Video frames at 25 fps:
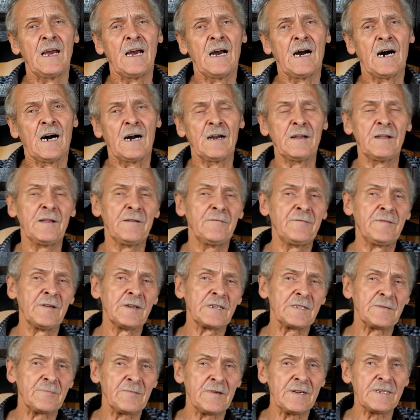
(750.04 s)
I've
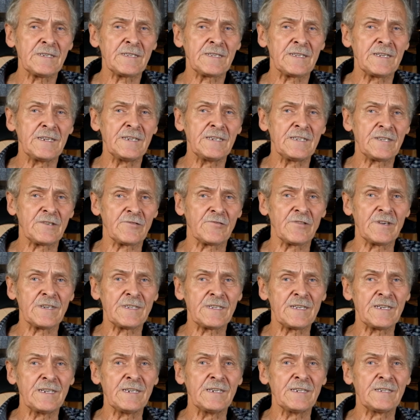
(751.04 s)
expressed these
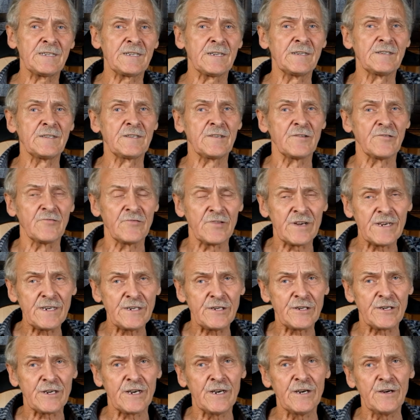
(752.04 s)
stresses as a
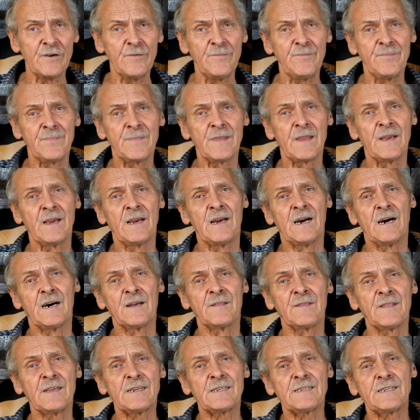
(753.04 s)
ratio
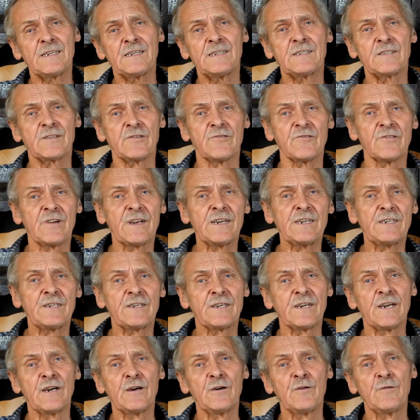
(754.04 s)
and this is the
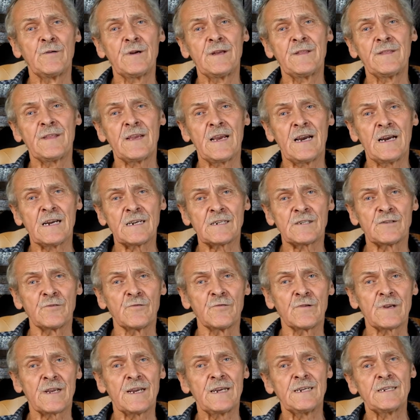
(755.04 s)
ratio in the axle
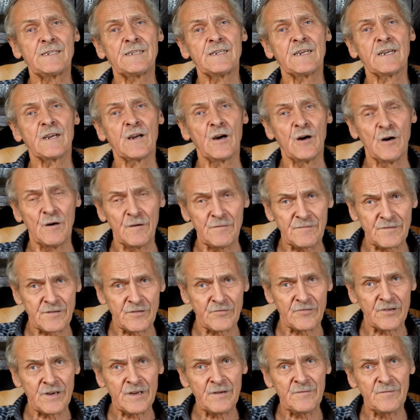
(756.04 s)
casing after
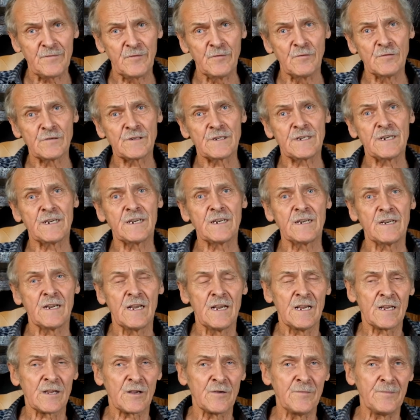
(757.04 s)
reinforcing
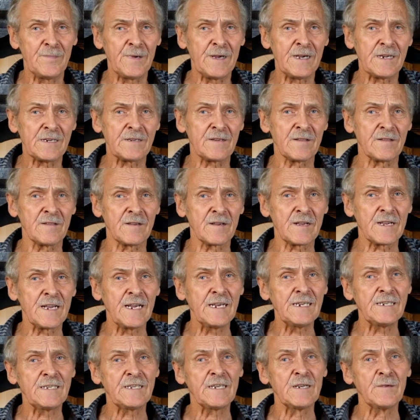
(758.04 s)
compared to the
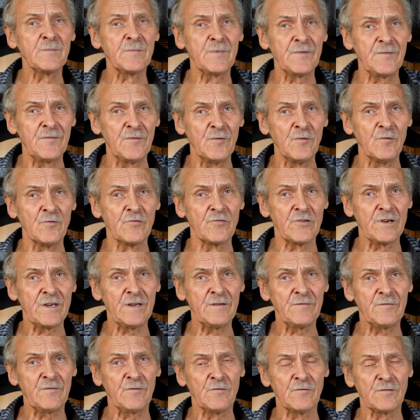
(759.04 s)
casing before
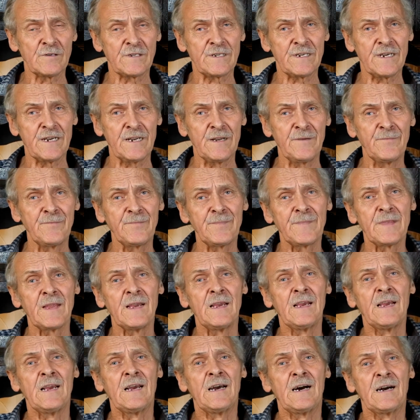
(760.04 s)
reinforcing
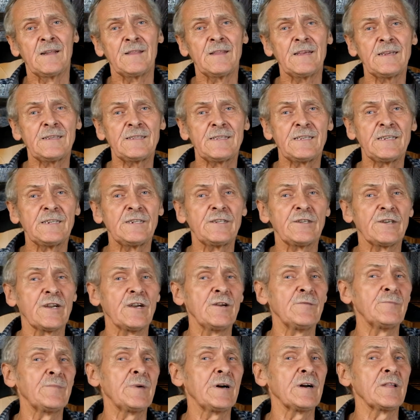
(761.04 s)
and this is
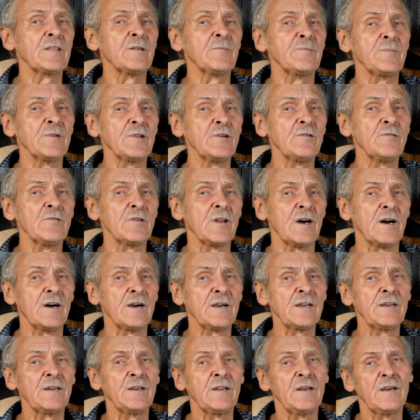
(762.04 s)
shown by the blue
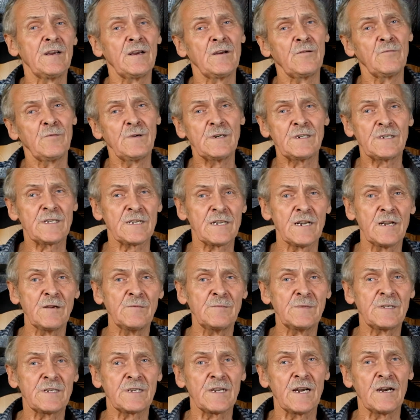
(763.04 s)
line which
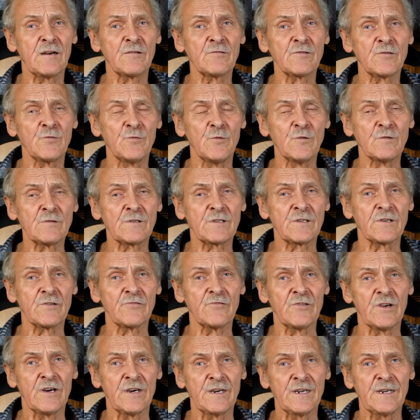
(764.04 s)
slopes down towards the
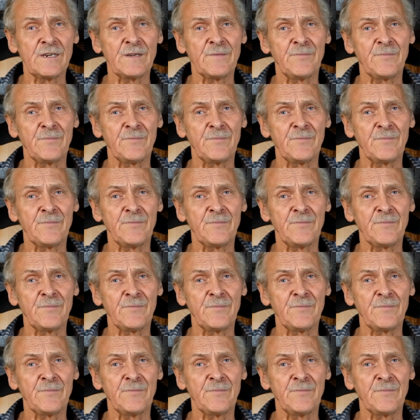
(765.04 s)
right.